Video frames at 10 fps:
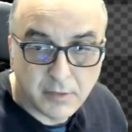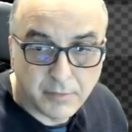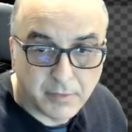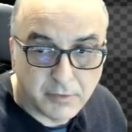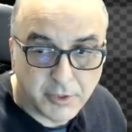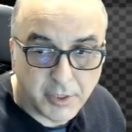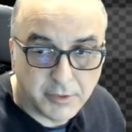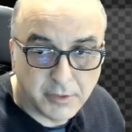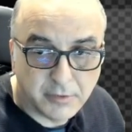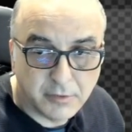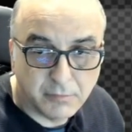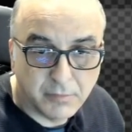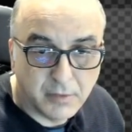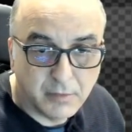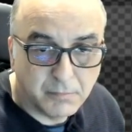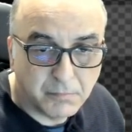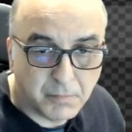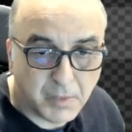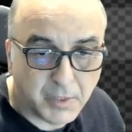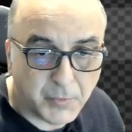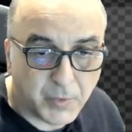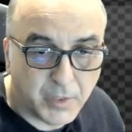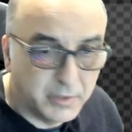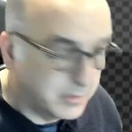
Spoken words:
I'm going to change this to player 1,